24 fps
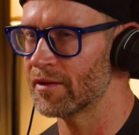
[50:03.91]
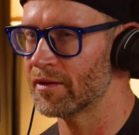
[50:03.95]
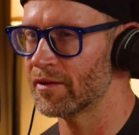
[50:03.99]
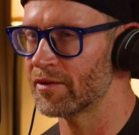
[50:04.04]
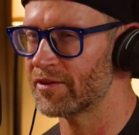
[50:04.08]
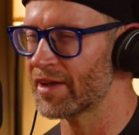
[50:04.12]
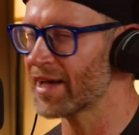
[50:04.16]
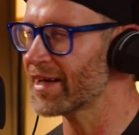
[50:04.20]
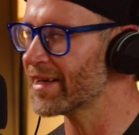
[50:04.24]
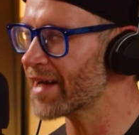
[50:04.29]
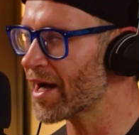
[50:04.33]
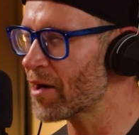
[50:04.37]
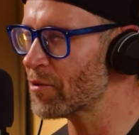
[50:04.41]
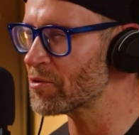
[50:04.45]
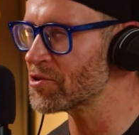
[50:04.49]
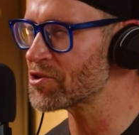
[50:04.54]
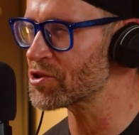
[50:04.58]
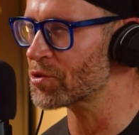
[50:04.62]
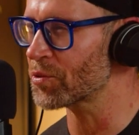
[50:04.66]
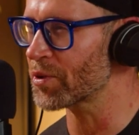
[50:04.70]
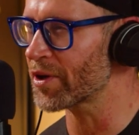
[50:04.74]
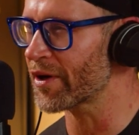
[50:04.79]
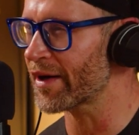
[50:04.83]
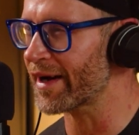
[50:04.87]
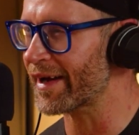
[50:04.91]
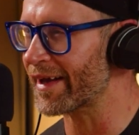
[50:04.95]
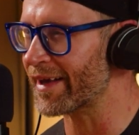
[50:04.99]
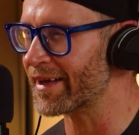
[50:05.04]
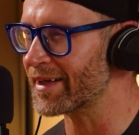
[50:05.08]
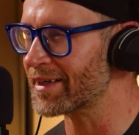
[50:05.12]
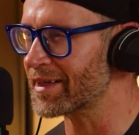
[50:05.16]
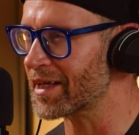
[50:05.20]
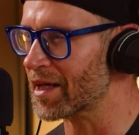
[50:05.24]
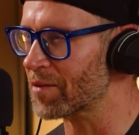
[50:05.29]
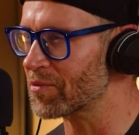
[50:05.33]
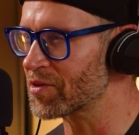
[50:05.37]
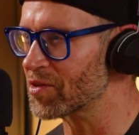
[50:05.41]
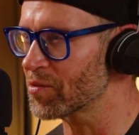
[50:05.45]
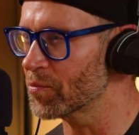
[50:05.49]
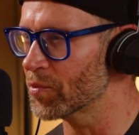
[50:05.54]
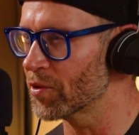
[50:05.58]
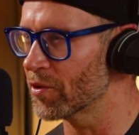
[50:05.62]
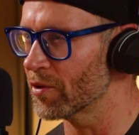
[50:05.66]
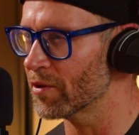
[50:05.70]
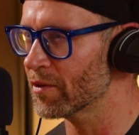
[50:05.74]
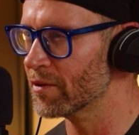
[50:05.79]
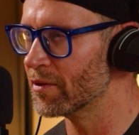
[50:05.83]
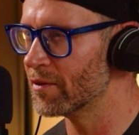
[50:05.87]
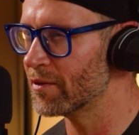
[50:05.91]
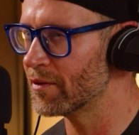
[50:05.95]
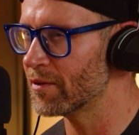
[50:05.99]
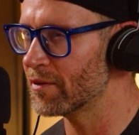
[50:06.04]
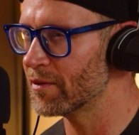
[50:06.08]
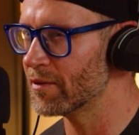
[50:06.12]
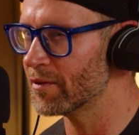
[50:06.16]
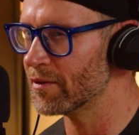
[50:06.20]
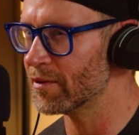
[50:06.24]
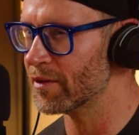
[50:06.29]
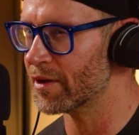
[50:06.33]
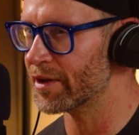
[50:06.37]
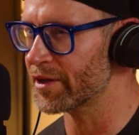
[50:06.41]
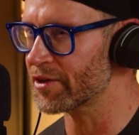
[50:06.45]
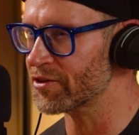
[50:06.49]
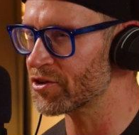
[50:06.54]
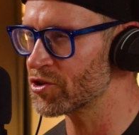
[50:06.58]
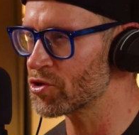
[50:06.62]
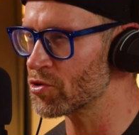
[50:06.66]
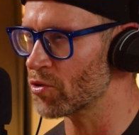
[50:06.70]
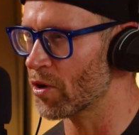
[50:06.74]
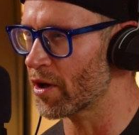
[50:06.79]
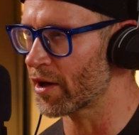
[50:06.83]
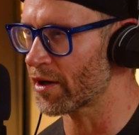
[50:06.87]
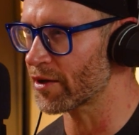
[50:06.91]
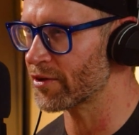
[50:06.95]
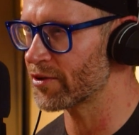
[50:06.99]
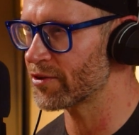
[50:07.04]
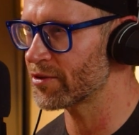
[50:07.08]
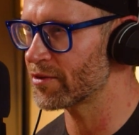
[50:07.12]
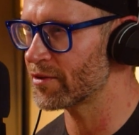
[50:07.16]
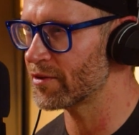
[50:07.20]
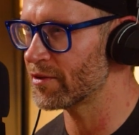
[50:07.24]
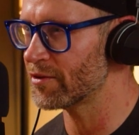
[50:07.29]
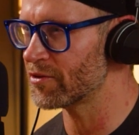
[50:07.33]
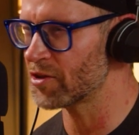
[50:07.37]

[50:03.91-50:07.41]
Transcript: Zach Gowen should wear a handicap symbol on his trunks.